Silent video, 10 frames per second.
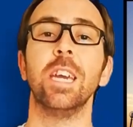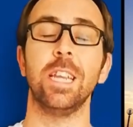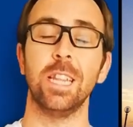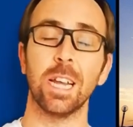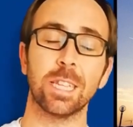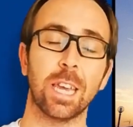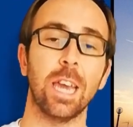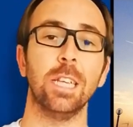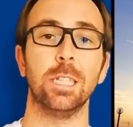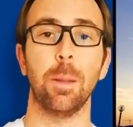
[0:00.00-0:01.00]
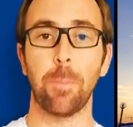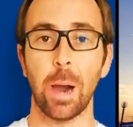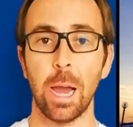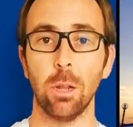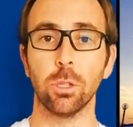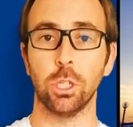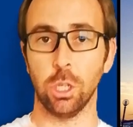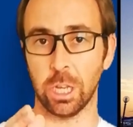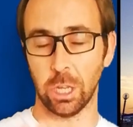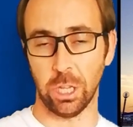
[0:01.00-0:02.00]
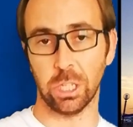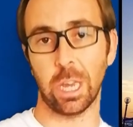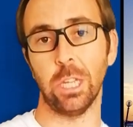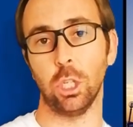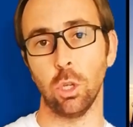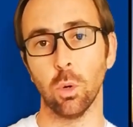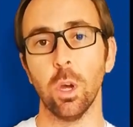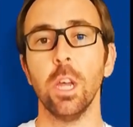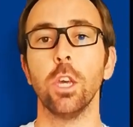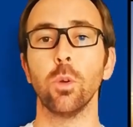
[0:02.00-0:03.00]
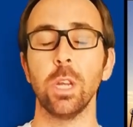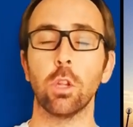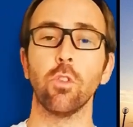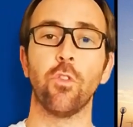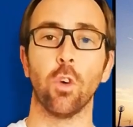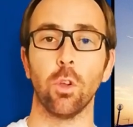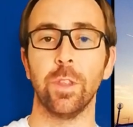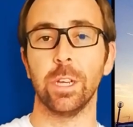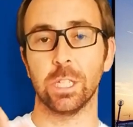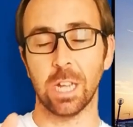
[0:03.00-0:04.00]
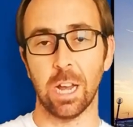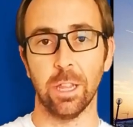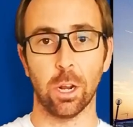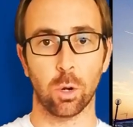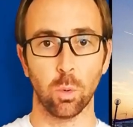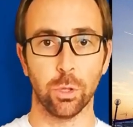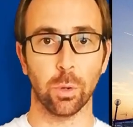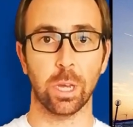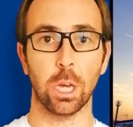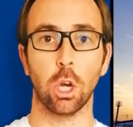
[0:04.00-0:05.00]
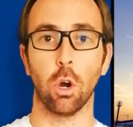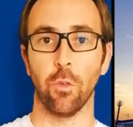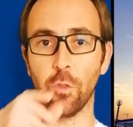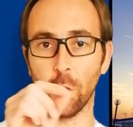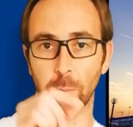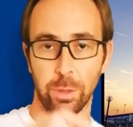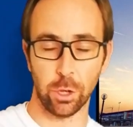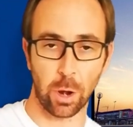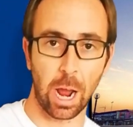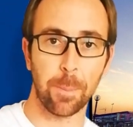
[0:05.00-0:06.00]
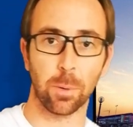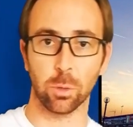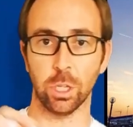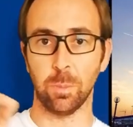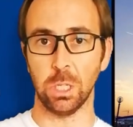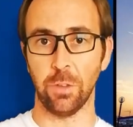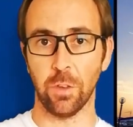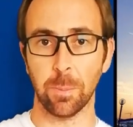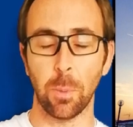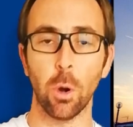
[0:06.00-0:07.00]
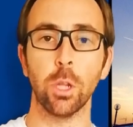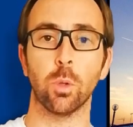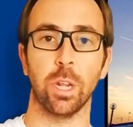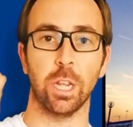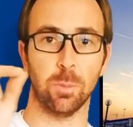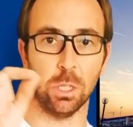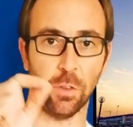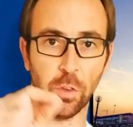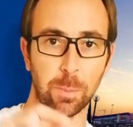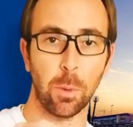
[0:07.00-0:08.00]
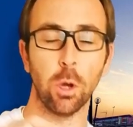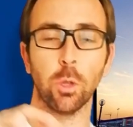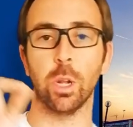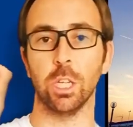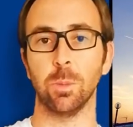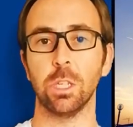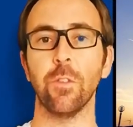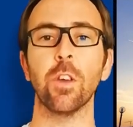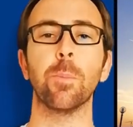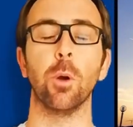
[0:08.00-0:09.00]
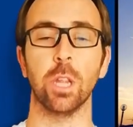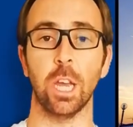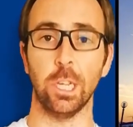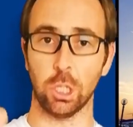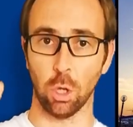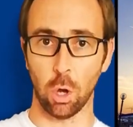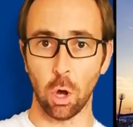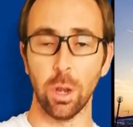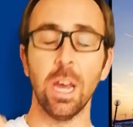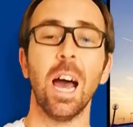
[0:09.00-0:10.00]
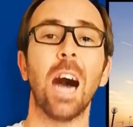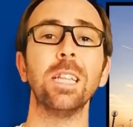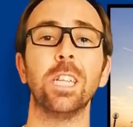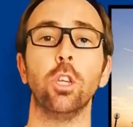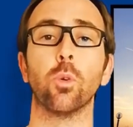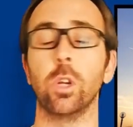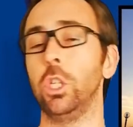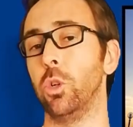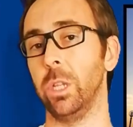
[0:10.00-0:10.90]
in that case the pilot, in this case you need to follow the standard route, okay? Go from your airport to the specific point, to another specific point, to another specific point, and so on until you reach your